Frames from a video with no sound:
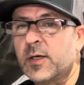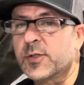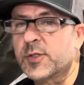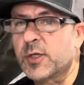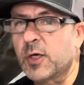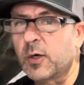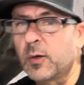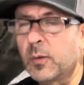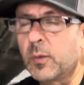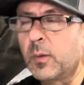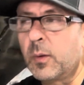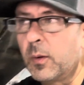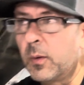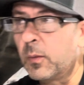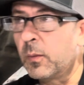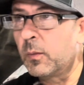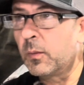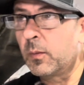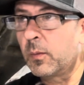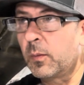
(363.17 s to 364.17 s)

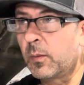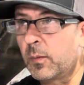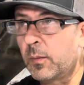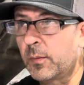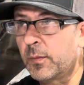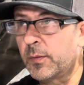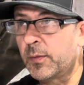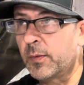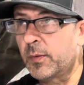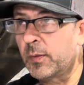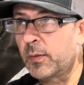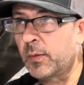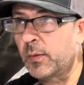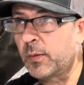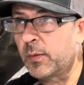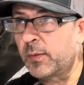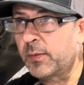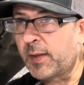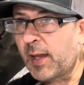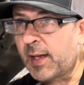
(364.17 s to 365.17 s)
So
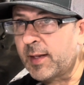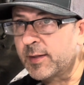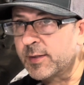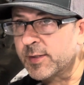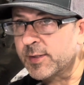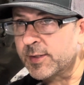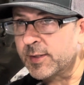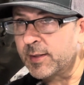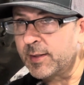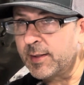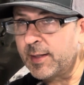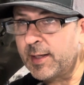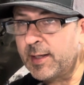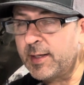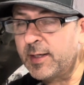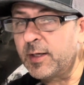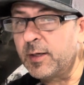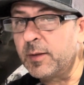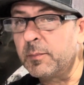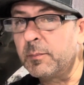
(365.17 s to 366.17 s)
that is
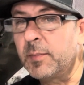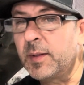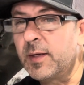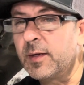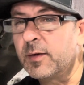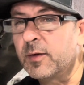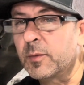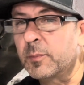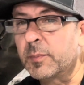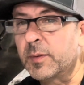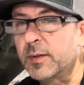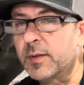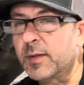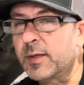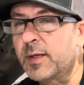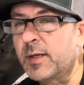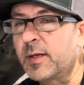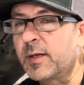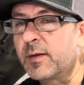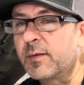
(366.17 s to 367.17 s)
leading me to
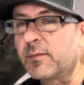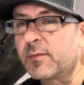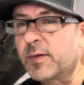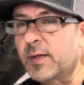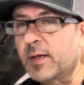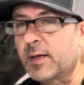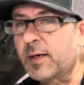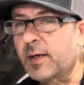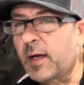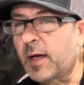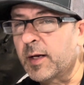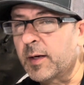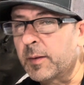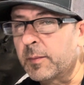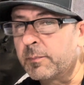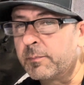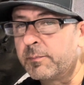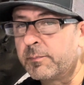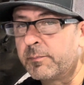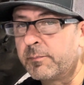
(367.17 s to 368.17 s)
believe that I got a,